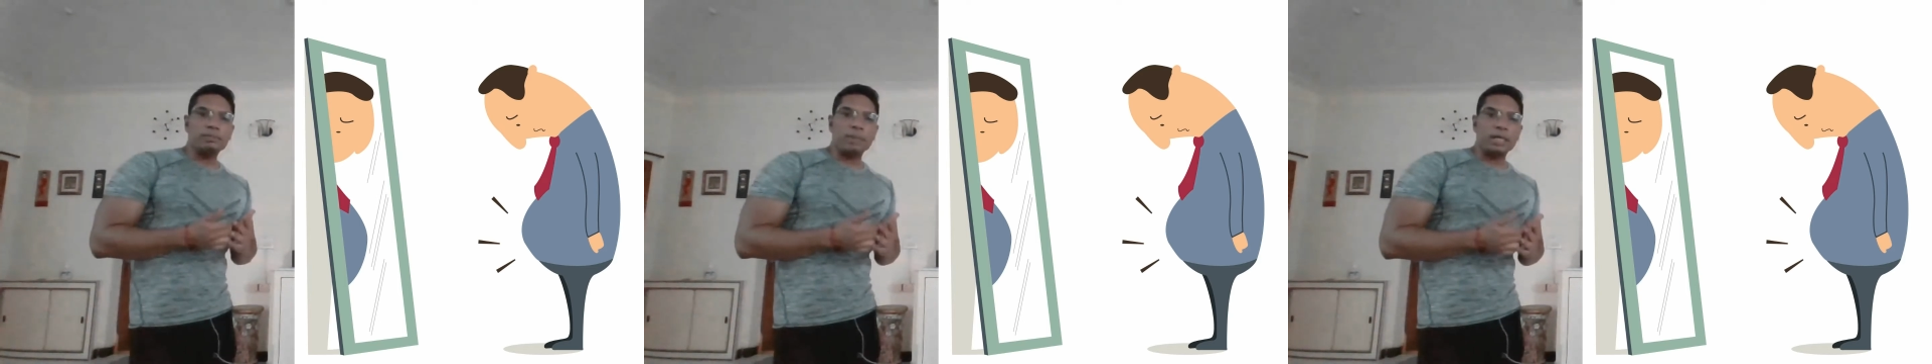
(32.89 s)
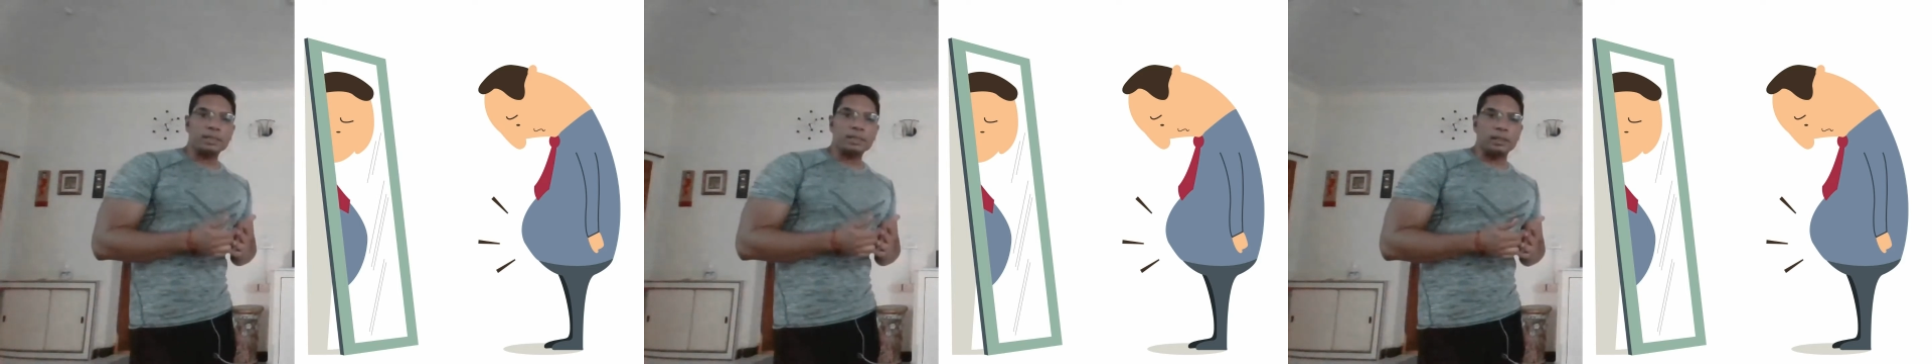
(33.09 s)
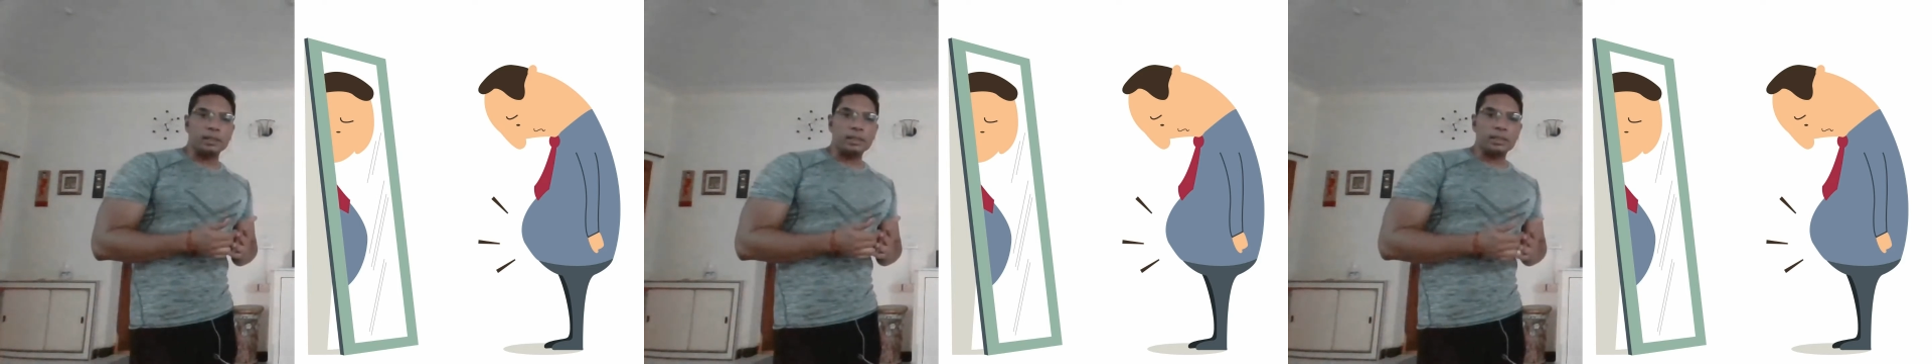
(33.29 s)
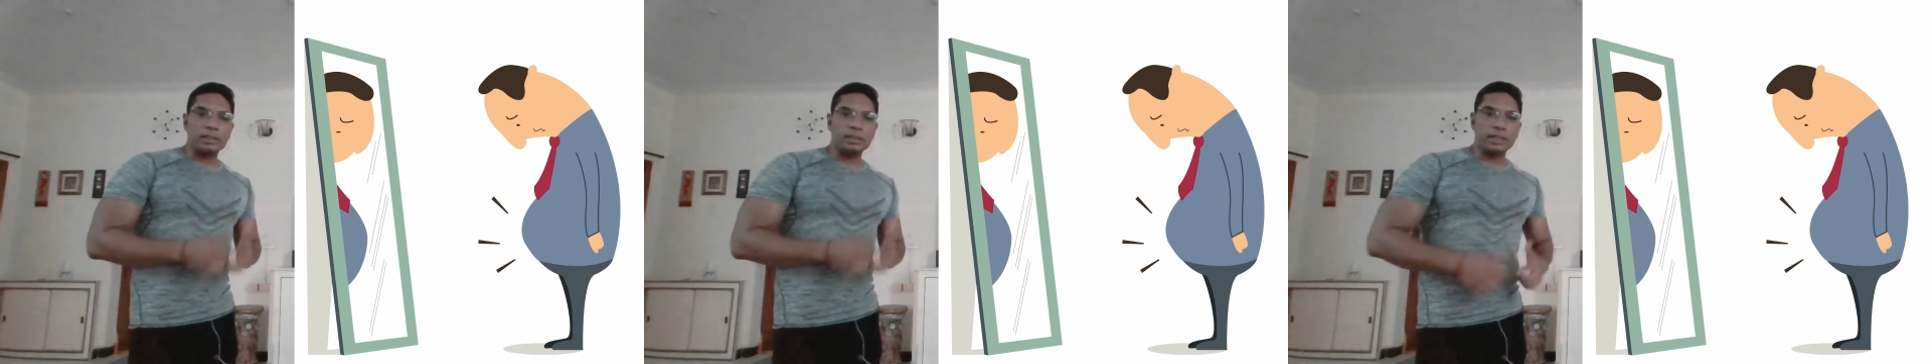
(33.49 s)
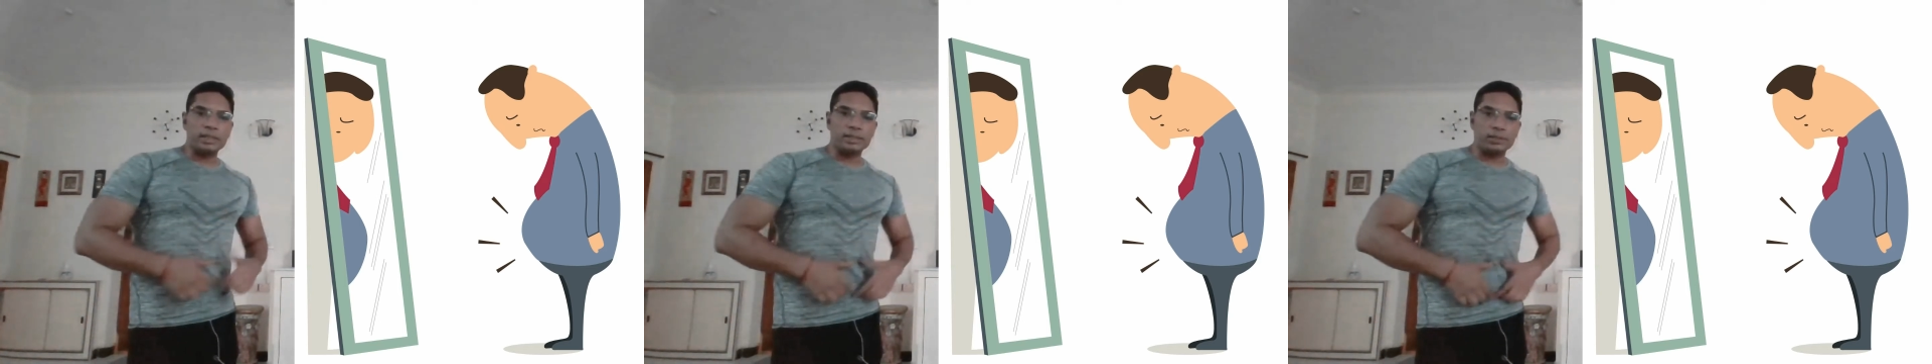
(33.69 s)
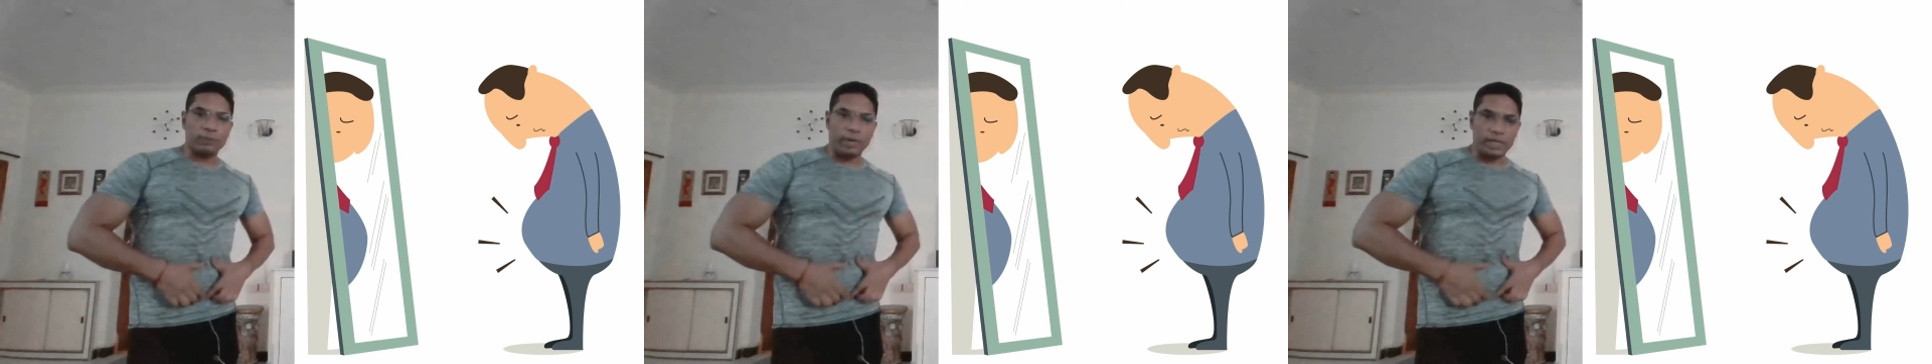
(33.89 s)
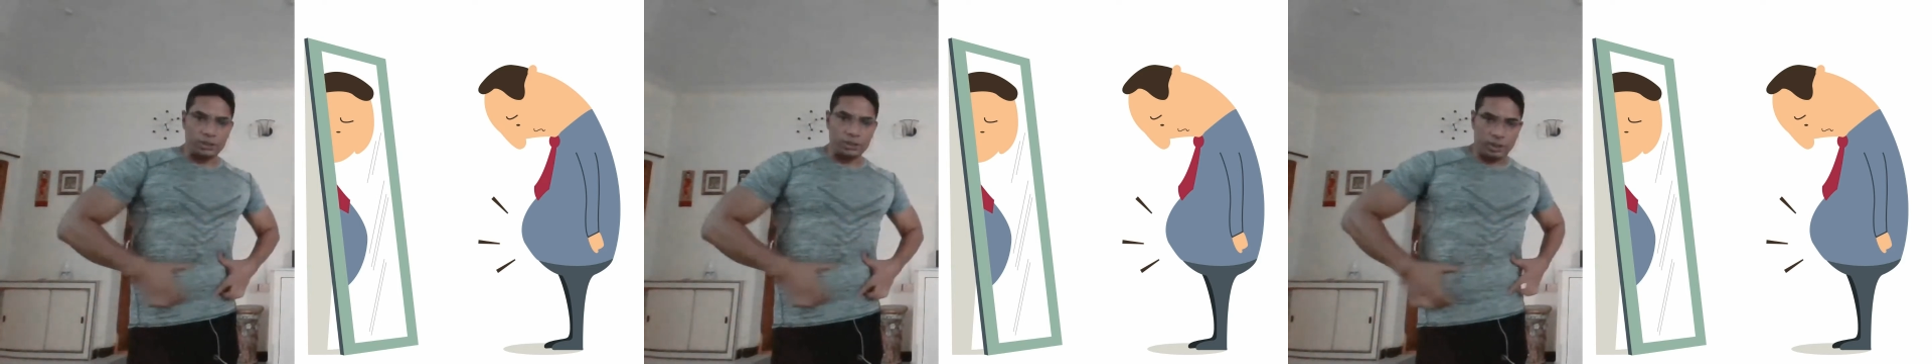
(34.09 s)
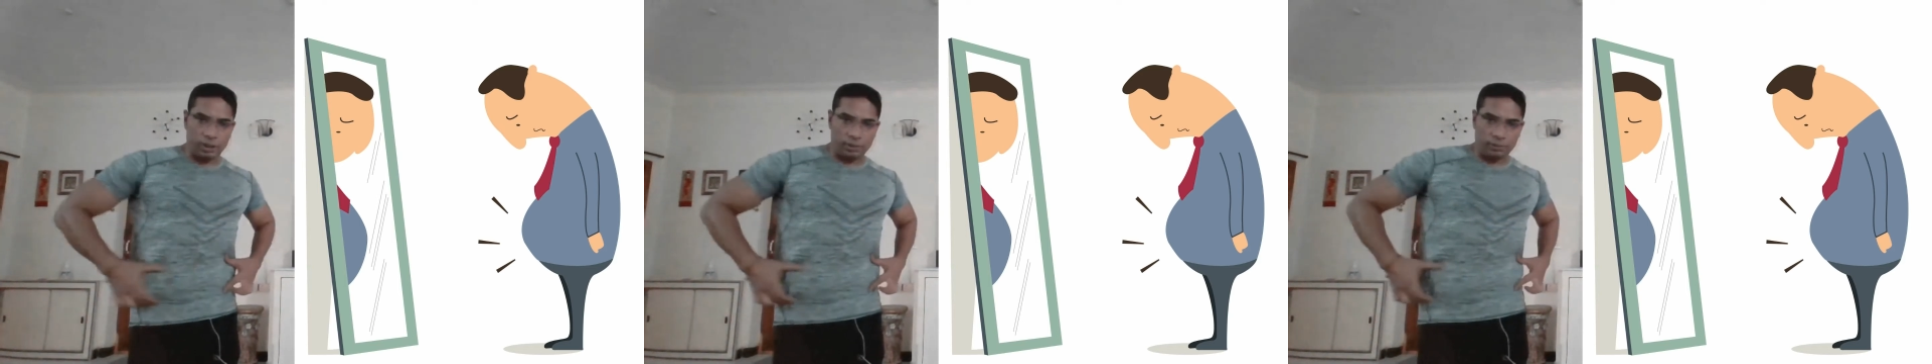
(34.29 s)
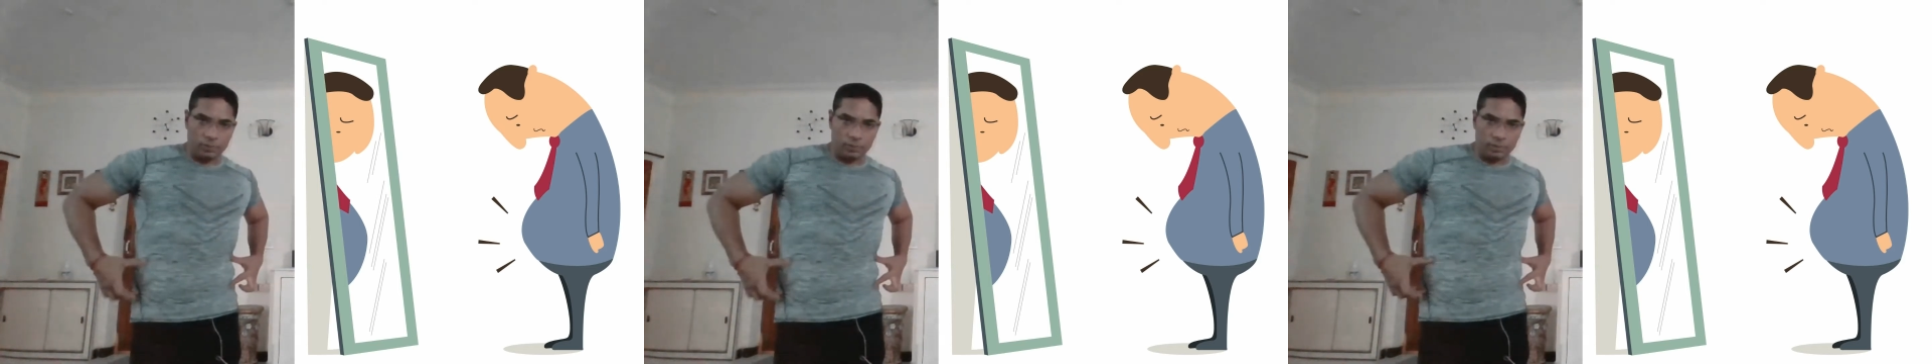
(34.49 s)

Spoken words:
muscle sits right here,